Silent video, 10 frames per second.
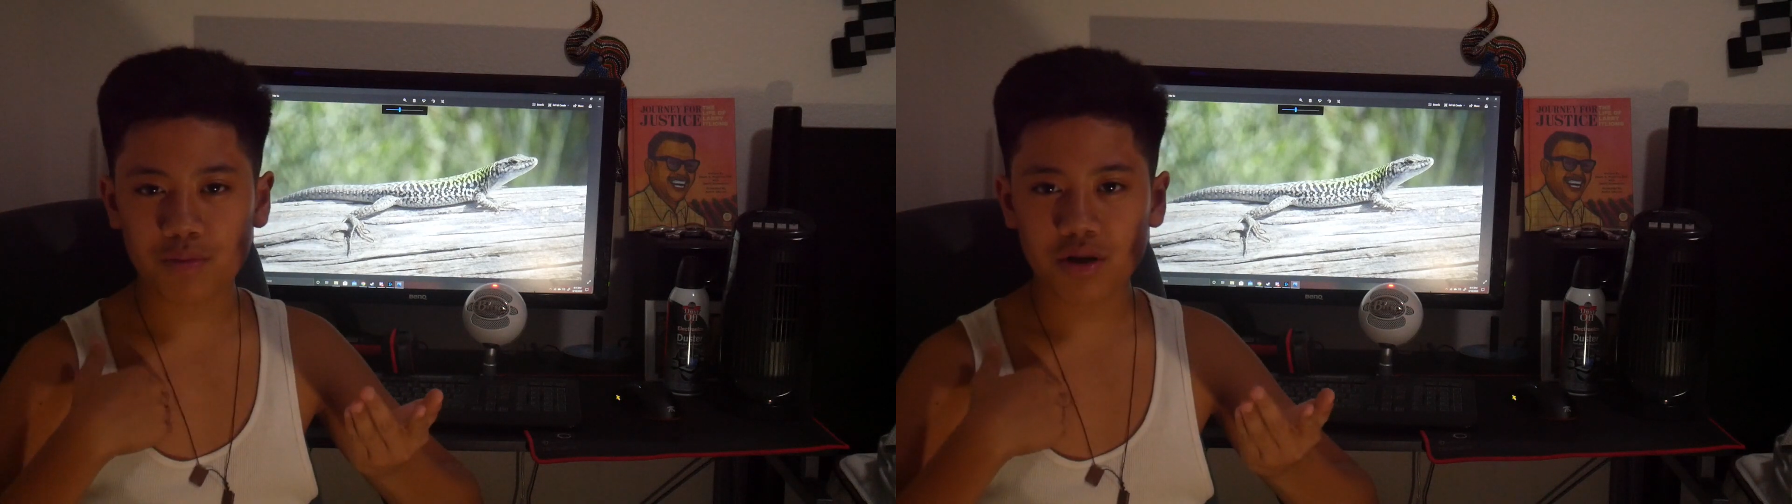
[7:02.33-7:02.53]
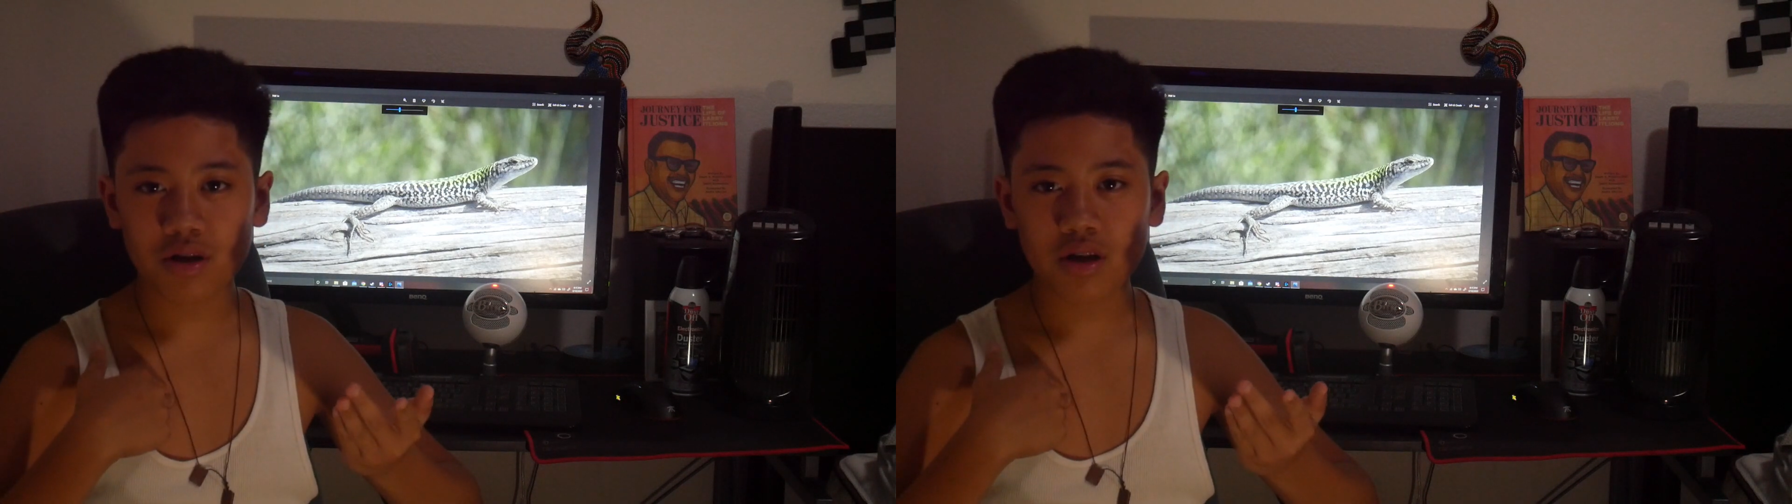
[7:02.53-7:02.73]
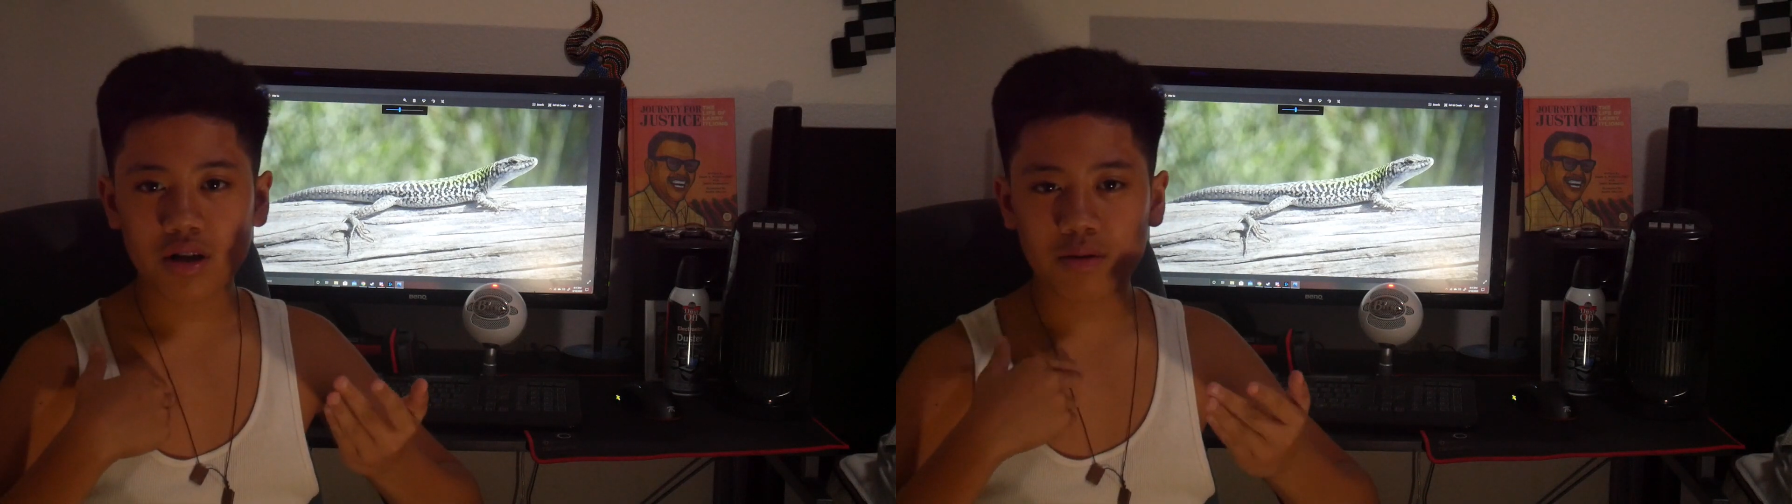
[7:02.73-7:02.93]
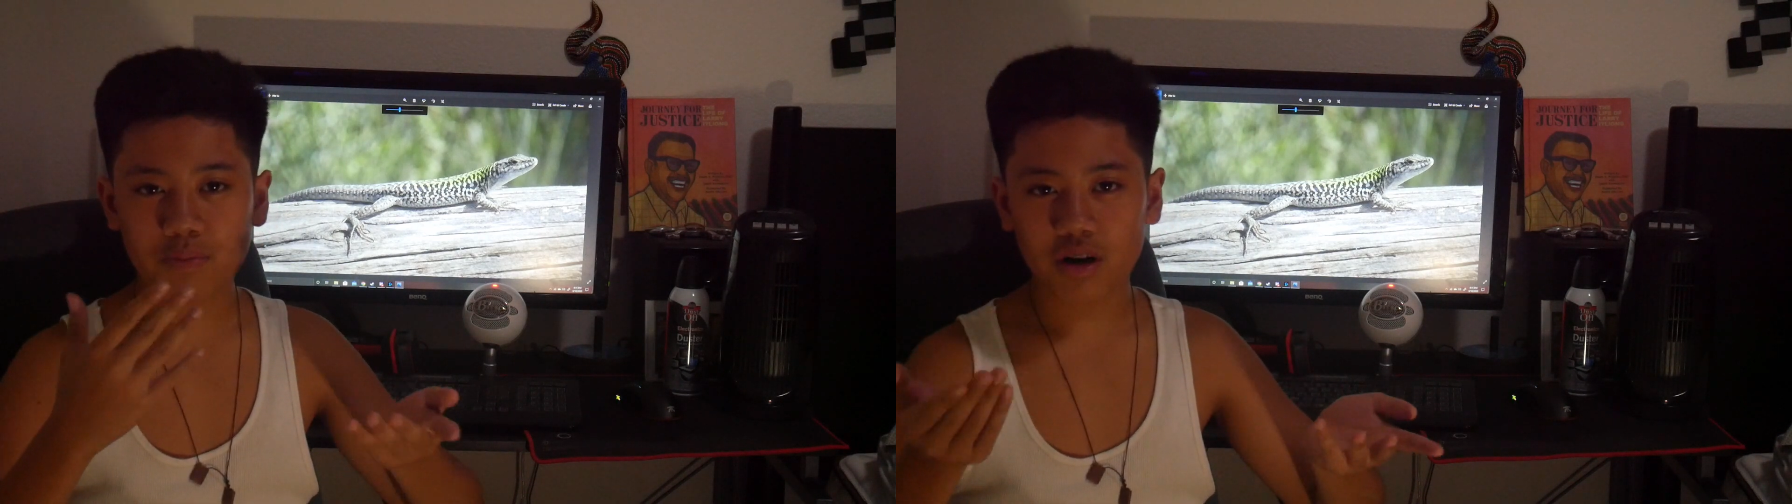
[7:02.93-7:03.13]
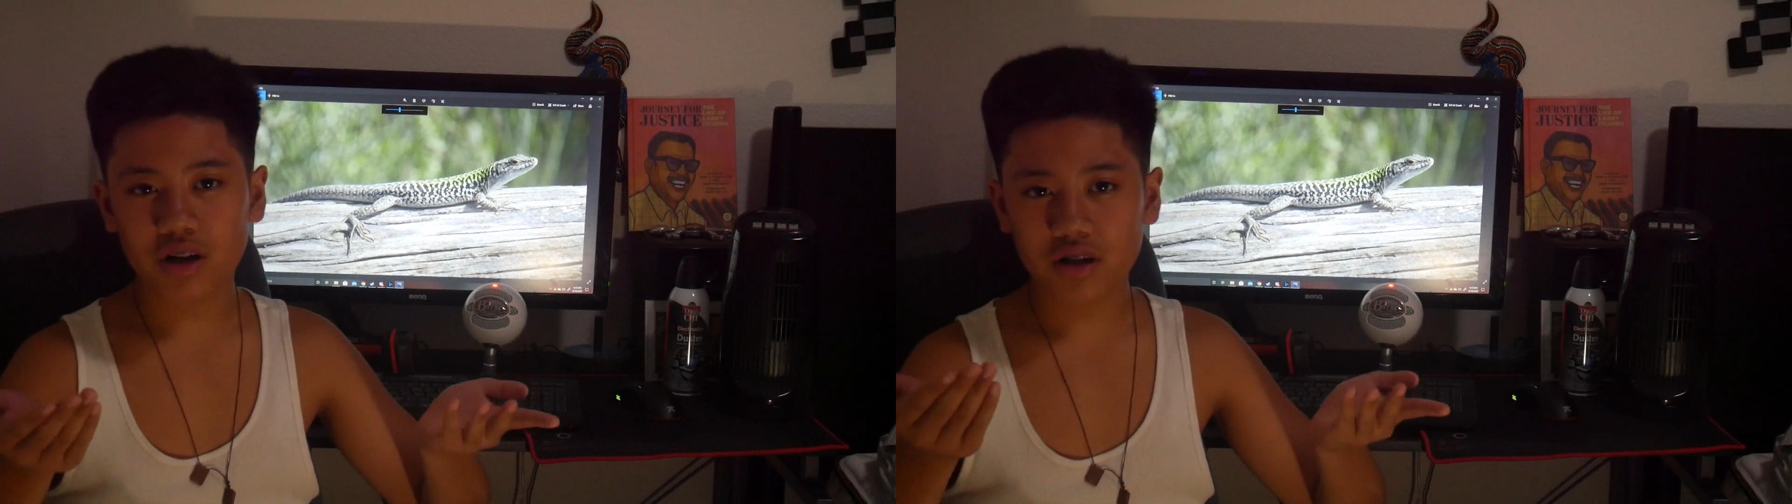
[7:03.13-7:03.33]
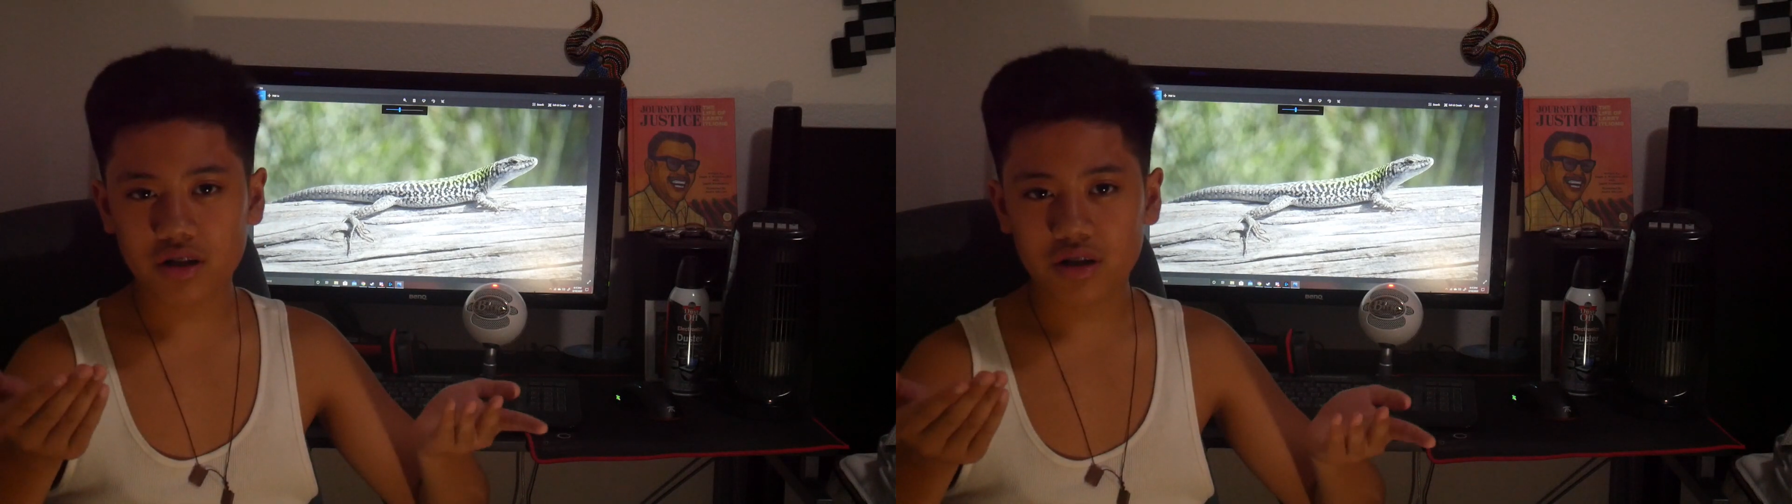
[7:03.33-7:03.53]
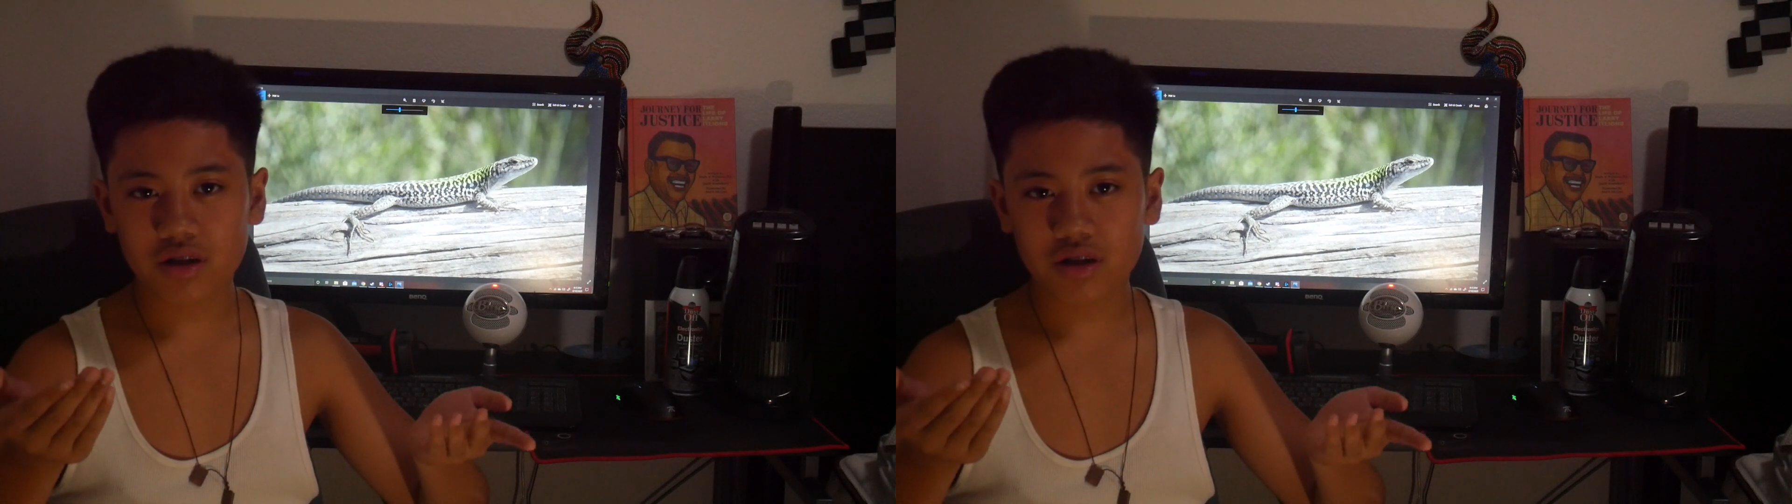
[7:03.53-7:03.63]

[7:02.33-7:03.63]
me, but